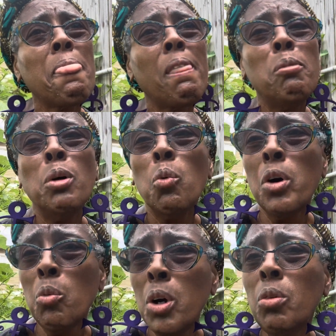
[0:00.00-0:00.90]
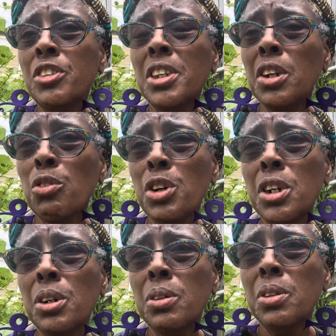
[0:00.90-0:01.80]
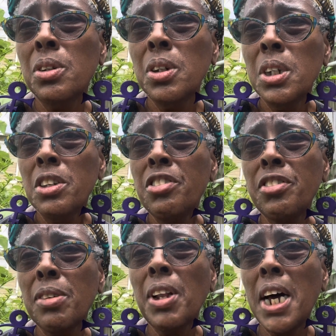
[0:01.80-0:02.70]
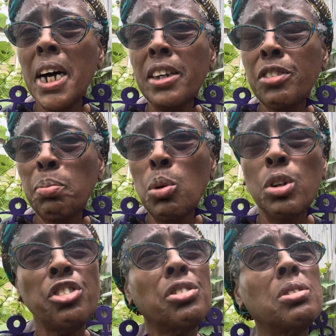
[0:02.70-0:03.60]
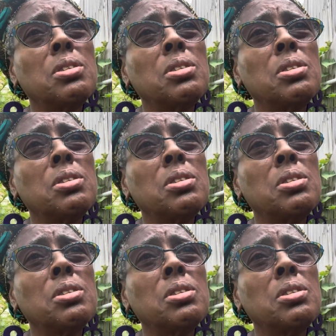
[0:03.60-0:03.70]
But when we was in the real civilized portion,